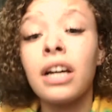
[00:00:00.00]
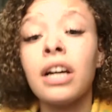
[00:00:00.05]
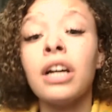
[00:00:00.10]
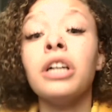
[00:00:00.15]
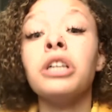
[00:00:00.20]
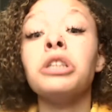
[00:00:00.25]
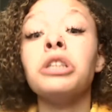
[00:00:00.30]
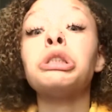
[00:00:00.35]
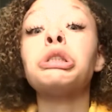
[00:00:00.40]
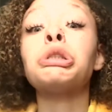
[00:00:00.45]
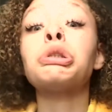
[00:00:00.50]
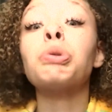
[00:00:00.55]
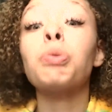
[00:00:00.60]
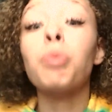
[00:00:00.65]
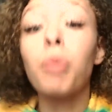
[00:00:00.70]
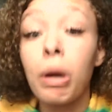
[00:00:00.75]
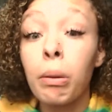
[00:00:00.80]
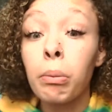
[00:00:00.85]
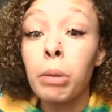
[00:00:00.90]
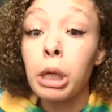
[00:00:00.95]

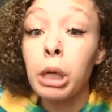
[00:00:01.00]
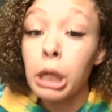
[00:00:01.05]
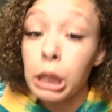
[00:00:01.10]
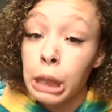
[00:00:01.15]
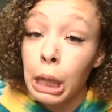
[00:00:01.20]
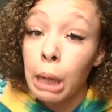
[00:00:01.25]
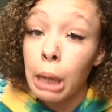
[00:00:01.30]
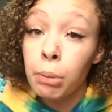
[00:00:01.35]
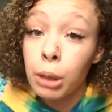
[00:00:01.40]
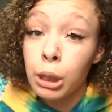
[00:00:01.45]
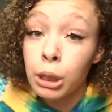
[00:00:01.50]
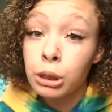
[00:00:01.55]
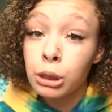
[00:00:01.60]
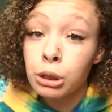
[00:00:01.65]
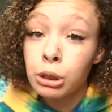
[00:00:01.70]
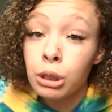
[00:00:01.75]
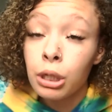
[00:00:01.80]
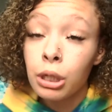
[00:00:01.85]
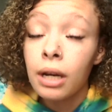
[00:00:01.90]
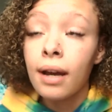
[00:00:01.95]
swimming in that
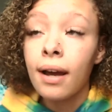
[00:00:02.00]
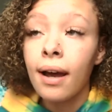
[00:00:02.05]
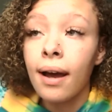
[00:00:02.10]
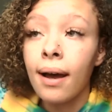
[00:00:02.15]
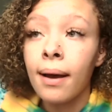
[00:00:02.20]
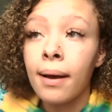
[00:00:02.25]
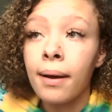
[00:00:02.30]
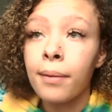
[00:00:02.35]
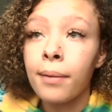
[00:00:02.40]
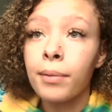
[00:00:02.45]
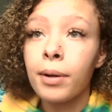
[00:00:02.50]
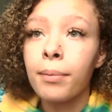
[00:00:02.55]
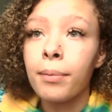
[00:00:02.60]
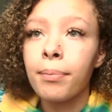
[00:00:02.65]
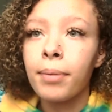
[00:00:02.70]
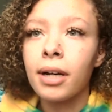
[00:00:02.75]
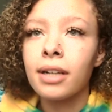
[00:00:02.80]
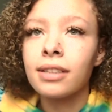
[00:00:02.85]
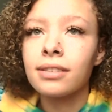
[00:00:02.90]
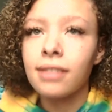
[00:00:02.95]
bitch,
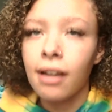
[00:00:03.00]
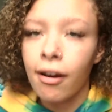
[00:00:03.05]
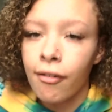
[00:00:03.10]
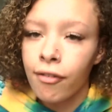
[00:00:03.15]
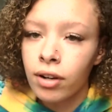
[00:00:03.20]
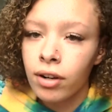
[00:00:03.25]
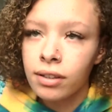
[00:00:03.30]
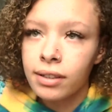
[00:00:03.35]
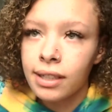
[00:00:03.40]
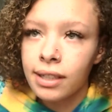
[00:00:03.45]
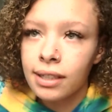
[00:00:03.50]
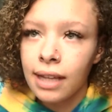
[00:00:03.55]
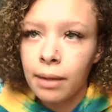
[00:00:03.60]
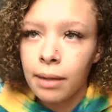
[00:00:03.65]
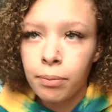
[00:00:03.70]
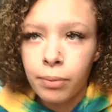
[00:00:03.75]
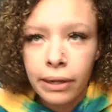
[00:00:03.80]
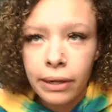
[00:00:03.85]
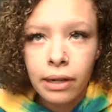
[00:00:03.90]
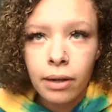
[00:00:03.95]
but definitely like
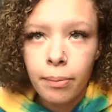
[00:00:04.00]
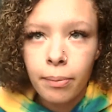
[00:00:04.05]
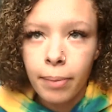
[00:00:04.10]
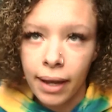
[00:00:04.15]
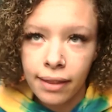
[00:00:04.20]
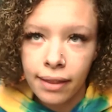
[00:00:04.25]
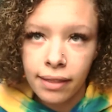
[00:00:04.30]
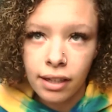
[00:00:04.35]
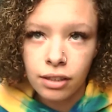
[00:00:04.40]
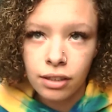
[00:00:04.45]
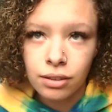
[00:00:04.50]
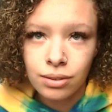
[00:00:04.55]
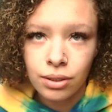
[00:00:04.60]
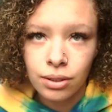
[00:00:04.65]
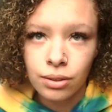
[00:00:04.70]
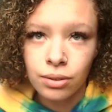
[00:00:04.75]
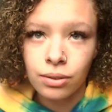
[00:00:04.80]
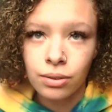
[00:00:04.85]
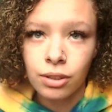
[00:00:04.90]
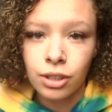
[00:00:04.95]
bring a bathing
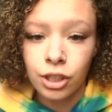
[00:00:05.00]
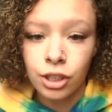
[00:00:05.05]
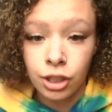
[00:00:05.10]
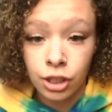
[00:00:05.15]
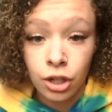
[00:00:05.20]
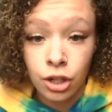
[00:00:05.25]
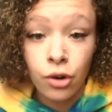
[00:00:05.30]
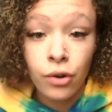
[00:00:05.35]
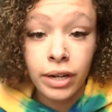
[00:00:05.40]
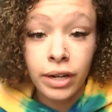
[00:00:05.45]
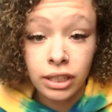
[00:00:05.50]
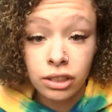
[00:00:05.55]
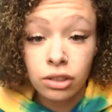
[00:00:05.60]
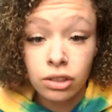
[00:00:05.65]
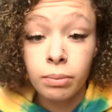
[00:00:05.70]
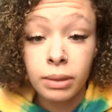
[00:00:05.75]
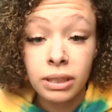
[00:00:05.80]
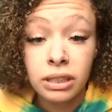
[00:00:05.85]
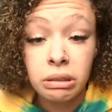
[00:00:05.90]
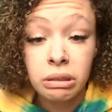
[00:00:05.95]
suit. You're going to
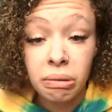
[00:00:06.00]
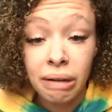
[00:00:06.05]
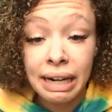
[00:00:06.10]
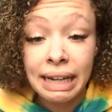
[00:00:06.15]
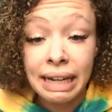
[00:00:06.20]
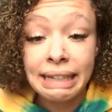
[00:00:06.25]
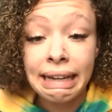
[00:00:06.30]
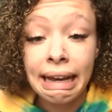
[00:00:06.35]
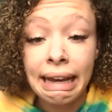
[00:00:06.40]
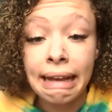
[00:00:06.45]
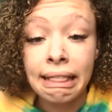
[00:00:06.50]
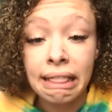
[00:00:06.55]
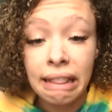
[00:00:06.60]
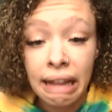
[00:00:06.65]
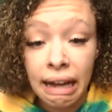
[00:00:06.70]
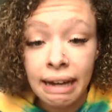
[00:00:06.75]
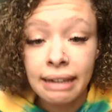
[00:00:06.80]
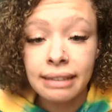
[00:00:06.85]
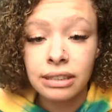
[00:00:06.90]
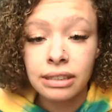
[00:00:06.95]
be sweating a
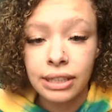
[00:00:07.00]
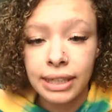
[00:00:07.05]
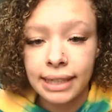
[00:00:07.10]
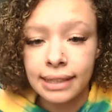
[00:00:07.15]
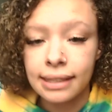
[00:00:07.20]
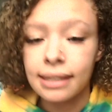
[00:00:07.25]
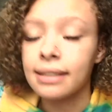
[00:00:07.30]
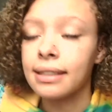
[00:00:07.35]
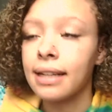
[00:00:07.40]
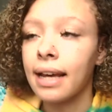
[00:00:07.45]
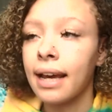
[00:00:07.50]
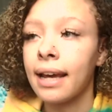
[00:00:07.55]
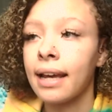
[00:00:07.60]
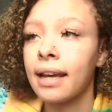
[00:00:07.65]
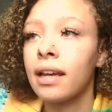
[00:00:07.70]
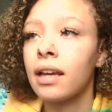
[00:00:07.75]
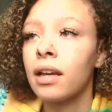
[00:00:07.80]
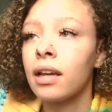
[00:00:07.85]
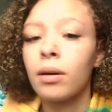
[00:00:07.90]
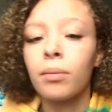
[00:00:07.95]
lot during the day.
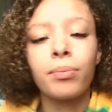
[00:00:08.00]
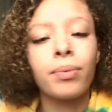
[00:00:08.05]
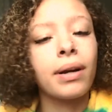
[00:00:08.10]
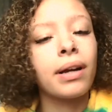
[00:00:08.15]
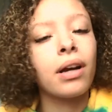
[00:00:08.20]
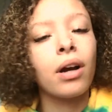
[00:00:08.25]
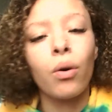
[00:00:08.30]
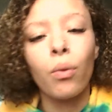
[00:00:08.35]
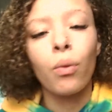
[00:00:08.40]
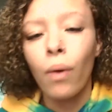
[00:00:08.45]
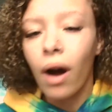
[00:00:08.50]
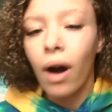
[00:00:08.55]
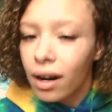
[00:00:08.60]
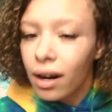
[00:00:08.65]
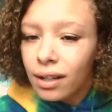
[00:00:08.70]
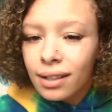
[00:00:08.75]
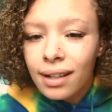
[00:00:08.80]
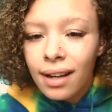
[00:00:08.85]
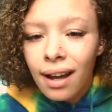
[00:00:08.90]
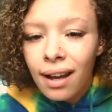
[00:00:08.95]
Bring a
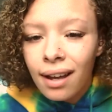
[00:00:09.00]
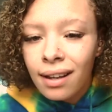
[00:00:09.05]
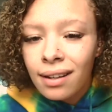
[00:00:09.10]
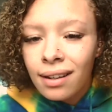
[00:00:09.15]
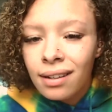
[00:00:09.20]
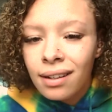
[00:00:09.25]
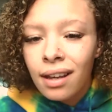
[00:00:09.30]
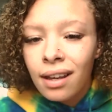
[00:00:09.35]
water gun.